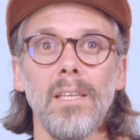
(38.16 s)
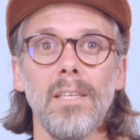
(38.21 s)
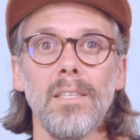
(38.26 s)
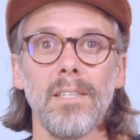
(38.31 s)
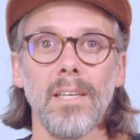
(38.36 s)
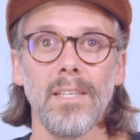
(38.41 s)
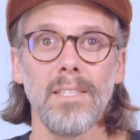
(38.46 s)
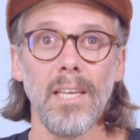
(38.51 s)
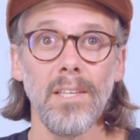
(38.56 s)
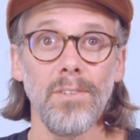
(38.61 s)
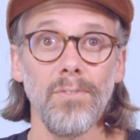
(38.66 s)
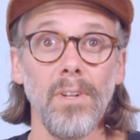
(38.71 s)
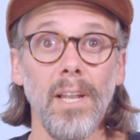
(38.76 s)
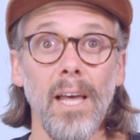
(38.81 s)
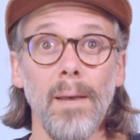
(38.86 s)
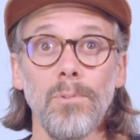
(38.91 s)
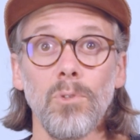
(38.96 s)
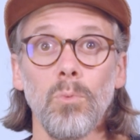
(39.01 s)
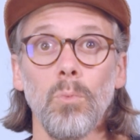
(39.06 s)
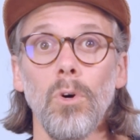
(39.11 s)
Successful
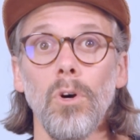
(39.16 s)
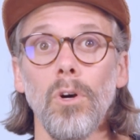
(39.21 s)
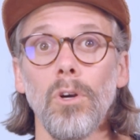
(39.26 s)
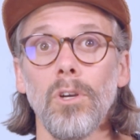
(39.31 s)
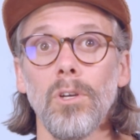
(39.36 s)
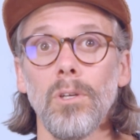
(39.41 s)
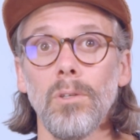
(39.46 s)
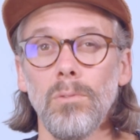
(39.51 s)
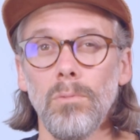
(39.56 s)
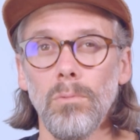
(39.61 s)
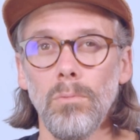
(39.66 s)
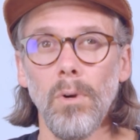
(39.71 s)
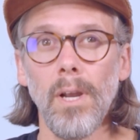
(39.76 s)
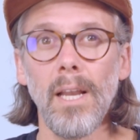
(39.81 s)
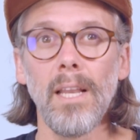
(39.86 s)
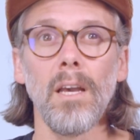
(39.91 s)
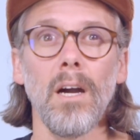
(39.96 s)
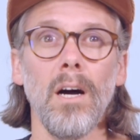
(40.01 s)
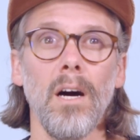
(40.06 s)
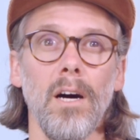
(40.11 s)
apps work
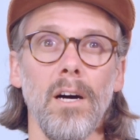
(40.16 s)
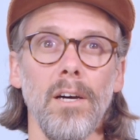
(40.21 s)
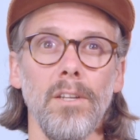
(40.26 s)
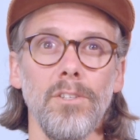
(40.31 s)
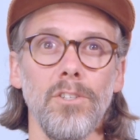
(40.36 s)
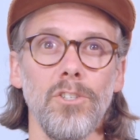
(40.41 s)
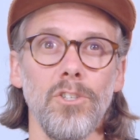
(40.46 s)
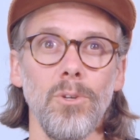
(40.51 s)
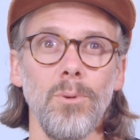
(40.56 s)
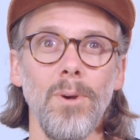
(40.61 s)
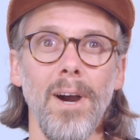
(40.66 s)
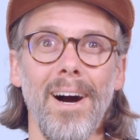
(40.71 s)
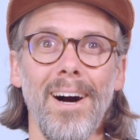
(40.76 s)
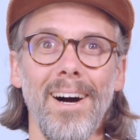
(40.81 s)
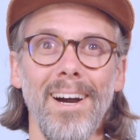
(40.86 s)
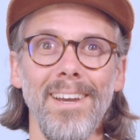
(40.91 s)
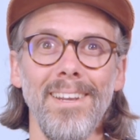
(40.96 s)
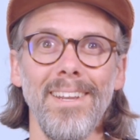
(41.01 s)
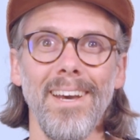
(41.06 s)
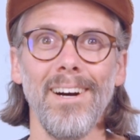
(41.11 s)
really hard to
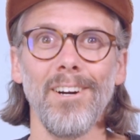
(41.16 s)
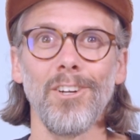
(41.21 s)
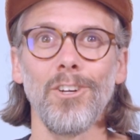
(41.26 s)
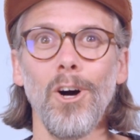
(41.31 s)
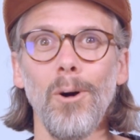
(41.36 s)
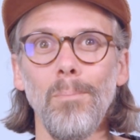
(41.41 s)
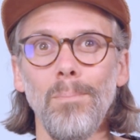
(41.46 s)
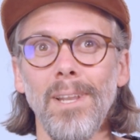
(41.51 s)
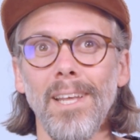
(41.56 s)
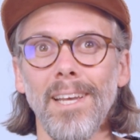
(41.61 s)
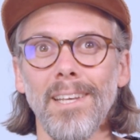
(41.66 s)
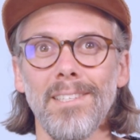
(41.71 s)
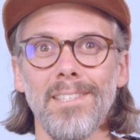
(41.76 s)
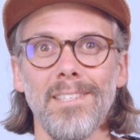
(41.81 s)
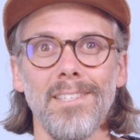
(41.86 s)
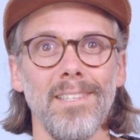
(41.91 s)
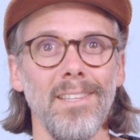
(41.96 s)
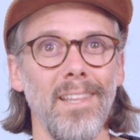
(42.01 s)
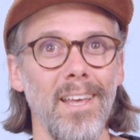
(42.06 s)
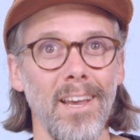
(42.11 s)
hide how
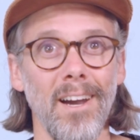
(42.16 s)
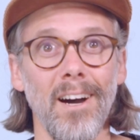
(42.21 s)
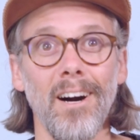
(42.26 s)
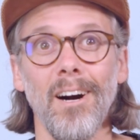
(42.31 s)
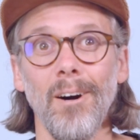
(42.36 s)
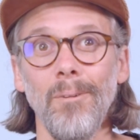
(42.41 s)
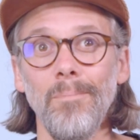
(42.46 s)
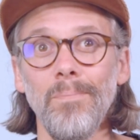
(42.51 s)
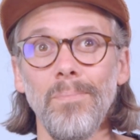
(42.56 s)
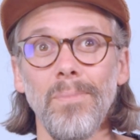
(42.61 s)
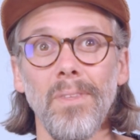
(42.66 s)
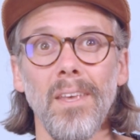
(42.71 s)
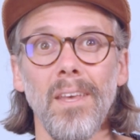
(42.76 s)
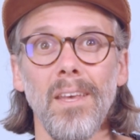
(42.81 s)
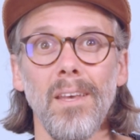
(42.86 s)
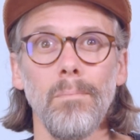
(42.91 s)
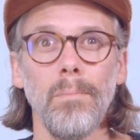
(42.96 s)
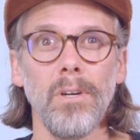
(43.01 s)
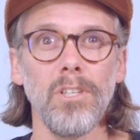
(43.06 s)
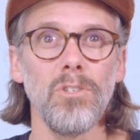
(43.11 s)
complex they are,
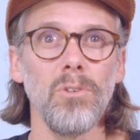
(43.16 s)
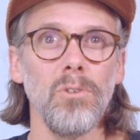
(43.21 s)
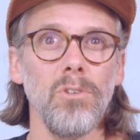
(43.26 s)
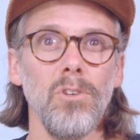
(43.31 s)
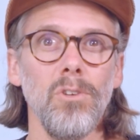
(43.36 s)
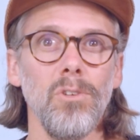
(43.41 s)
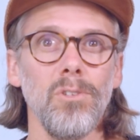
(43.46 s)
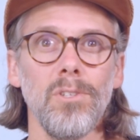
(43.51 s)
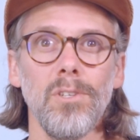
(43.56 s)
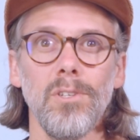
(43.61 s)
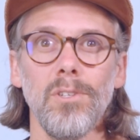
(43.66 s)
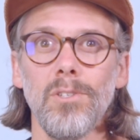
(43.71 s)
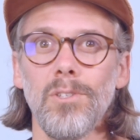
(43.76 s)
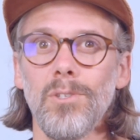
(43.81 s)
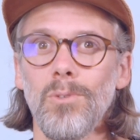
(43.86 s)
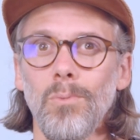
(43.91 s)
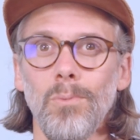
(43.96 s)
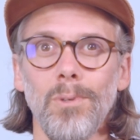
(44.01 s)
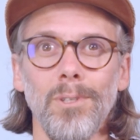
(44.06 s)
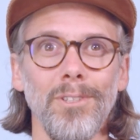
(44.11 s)
but your
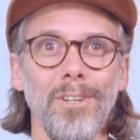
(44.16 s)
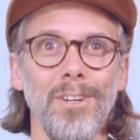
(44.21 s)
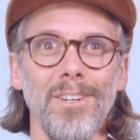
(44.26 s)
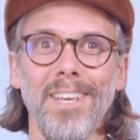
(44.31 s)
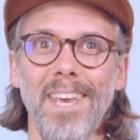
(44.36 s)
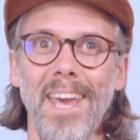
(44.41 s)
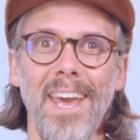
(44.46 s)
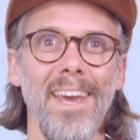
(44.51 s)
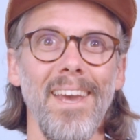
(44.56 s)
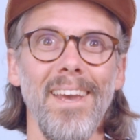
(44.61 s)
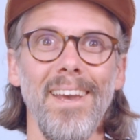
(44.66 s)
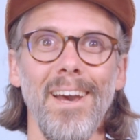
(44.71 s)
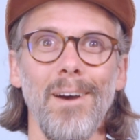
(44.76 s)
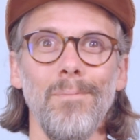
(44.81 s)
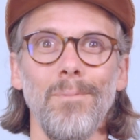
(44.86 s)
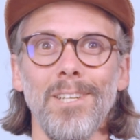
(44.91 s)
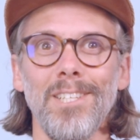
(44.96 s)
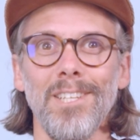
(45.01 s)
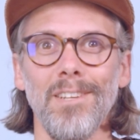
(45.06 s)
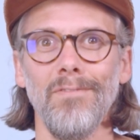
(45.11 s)
users will not care how
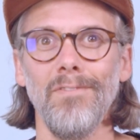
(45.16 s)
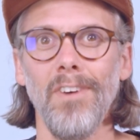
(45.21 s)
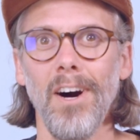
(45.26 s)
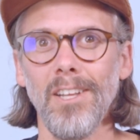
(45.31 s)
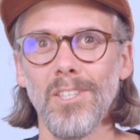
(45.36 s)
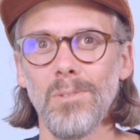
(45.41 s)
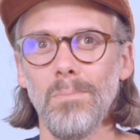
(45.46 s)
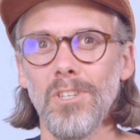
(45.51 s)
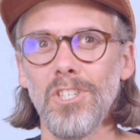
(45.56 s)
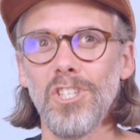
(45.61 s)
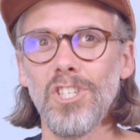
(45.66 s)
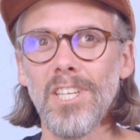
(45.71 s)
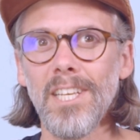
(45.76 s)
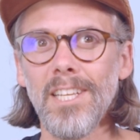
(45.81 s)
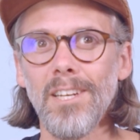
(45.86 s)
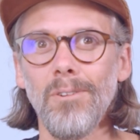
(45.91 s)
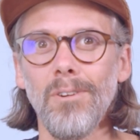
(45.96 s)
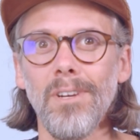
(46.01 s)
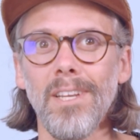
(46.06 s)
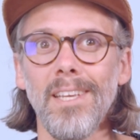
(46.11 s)
much advanced
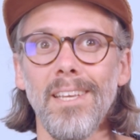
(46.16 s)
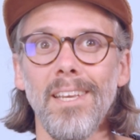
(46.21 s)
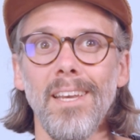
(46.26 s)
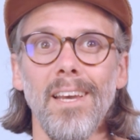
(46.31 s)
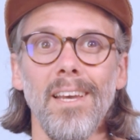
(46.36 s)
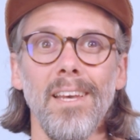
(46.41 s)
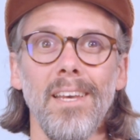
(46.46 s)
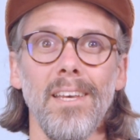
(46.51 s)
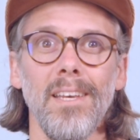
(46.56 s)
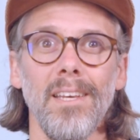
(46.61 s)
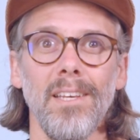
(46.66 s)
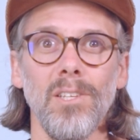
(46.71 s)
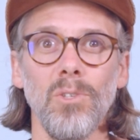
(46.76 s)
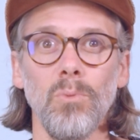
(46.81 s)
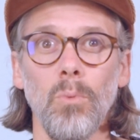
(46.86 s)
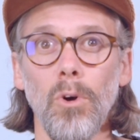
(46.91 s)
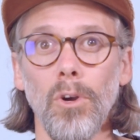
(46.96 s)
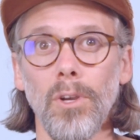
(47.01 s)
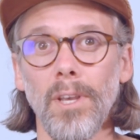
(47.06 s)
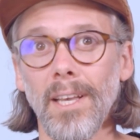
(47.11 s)
machinery is
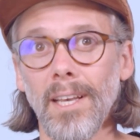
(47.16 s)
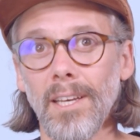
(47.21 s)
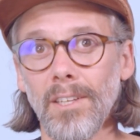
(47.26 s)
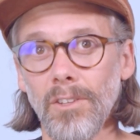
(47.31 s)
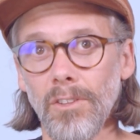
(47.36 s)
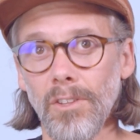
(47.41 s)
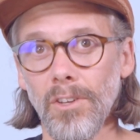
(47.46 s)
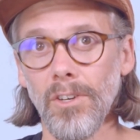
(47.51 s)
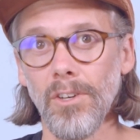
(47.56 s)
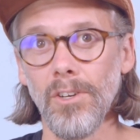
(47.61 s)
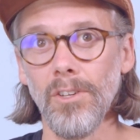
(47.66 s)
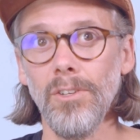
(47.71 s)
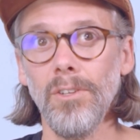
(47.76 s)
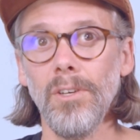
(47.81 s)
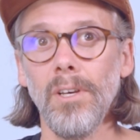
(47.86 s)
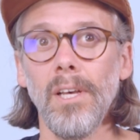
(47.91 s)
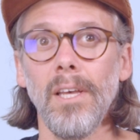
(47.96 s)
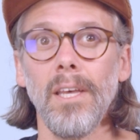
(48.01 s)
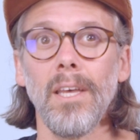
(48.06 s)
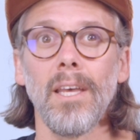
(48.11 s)
working under the hood,
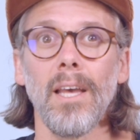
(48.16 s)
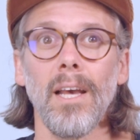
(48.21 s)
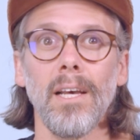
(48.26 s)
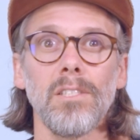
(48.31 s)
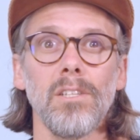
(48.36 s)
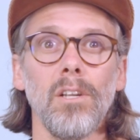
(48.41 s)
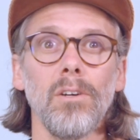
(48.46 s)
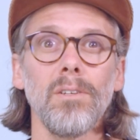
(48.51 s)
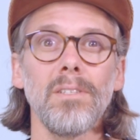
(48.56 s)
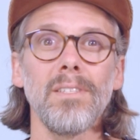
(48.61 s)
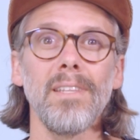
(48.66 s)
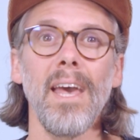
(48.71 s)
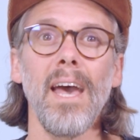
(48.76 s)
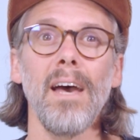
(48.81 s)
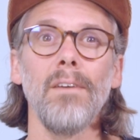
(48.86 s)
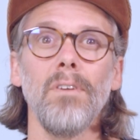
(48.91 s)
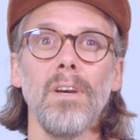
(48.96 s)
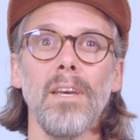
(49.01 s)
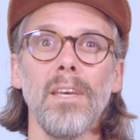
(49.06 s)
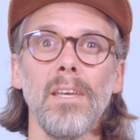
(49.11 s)
as long as they
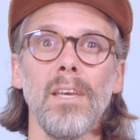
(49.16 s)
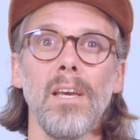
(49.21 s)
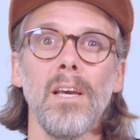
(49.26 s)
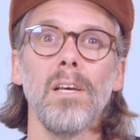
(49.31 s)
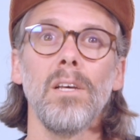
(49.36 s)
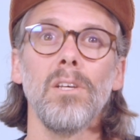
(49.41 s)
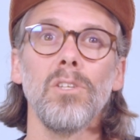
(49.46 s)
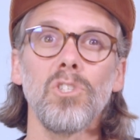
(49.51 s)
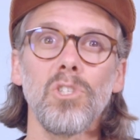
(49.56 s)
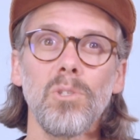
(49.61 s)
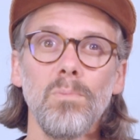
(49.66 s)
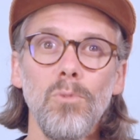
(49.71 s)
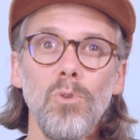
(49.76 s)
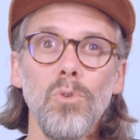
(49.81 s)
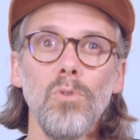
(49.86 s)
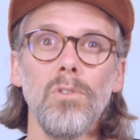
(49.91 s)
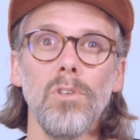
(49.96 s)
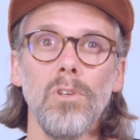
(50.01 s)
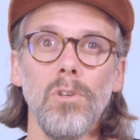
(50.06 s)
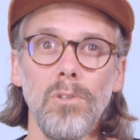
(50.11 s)
have a
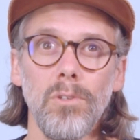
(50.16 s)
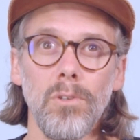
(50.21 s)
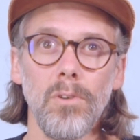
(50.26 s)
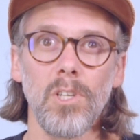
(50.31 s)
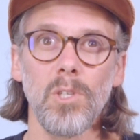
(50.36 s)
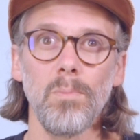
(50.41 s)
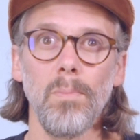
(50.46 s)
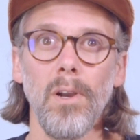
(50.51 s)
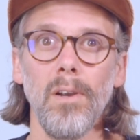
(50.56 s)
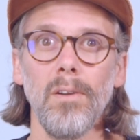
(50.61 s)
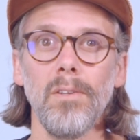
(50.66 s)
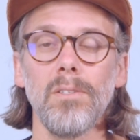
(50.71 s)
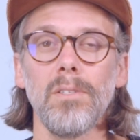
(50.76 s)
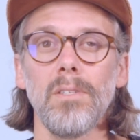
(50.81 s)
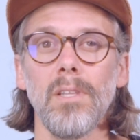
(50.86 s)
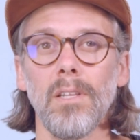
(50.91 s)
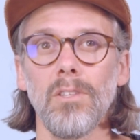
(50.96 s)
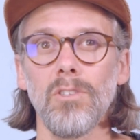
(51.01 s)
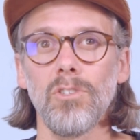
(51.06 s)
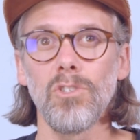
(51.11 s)
smooth user experience
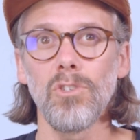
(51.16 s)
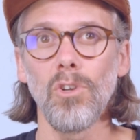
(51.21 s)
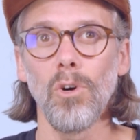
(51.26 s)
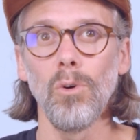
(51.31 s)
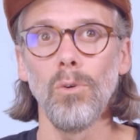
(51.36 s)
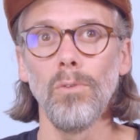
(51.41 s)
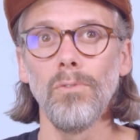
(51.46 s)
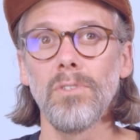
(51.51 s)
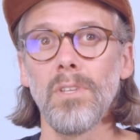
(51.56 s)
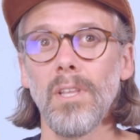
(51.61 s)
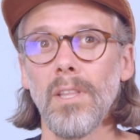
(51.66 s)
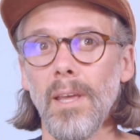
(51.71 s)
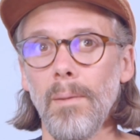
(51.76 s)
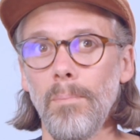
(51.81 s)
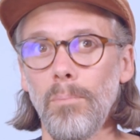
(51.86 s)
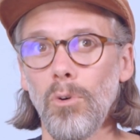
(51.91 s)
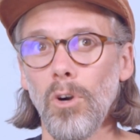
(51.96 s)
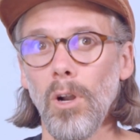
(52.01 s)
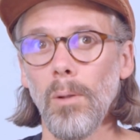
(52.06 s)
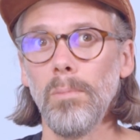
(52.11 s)
that solves their
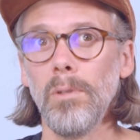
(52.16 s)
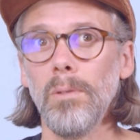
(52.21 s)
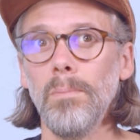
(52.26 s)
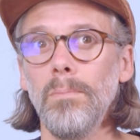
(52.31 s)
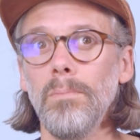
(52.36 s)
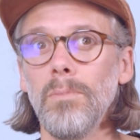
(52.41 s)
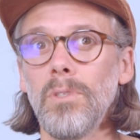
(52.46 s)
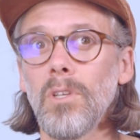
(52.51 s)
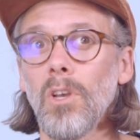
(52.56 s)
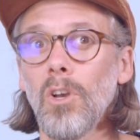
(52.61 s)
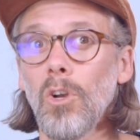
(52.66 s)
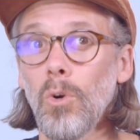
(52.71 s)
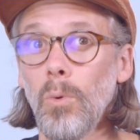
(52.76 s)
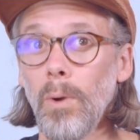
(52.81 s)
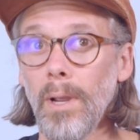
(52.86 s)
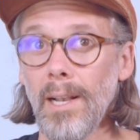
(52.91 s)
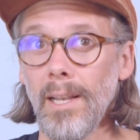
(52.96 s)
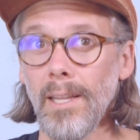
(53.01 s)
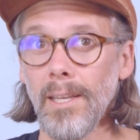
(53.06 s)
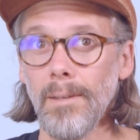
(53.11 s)
problems
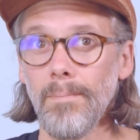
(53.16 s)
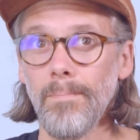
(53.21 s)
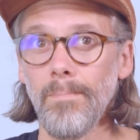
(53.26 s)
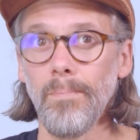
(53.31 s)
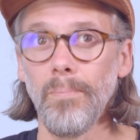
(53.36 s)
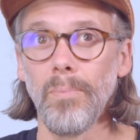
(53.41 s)
quickly.